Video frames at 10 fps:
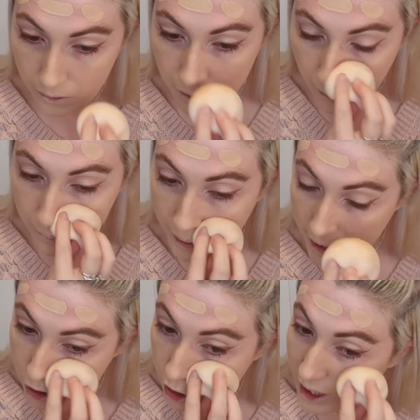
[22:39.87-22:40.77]
you know,
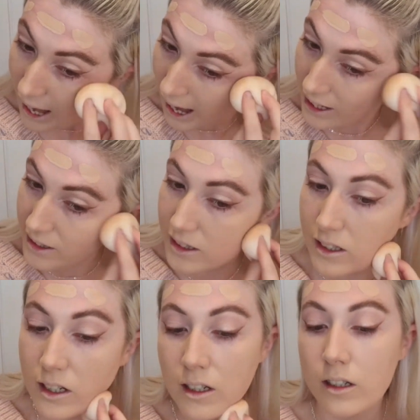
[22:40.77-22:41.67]
it just
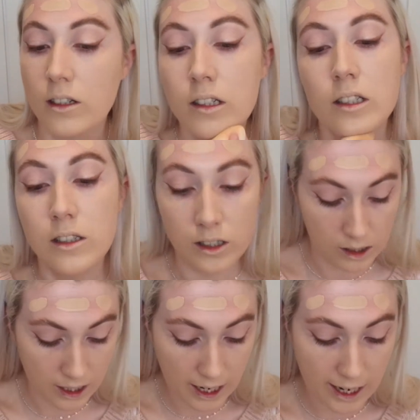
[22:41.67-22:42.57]
adds
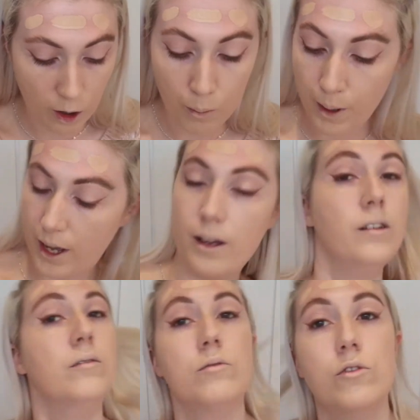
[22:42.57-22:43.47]
a little bit,
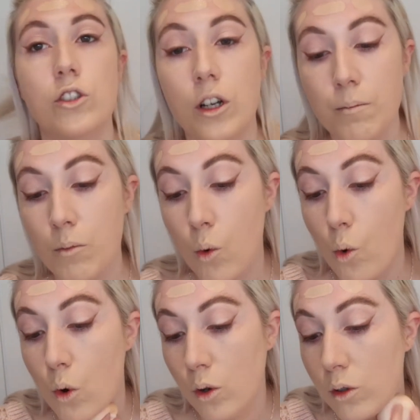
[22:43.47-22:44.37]
you know,
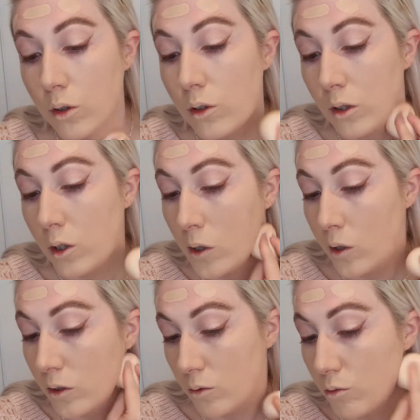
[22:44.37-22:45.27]
more.
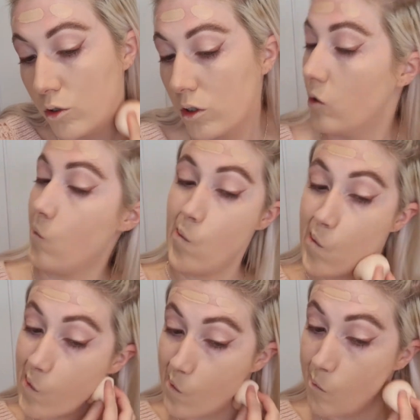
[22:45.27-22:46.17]
I'm just going to
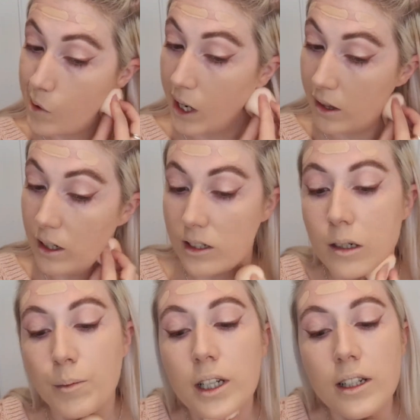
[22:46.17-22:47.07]
blend that
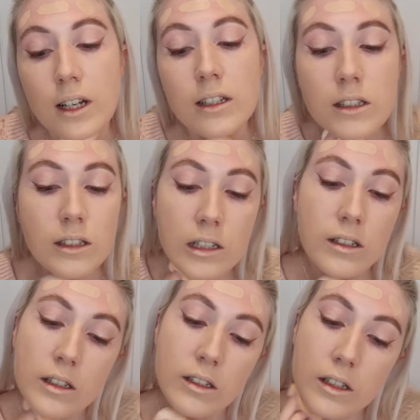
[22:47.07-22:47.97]
down my neck
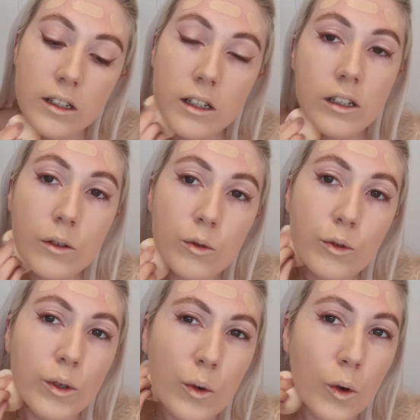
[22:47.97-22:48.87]

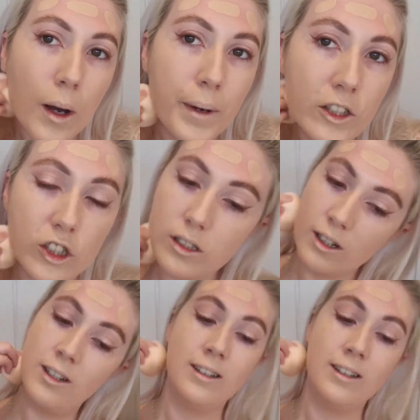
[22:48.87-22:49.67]
because we're not quite matching.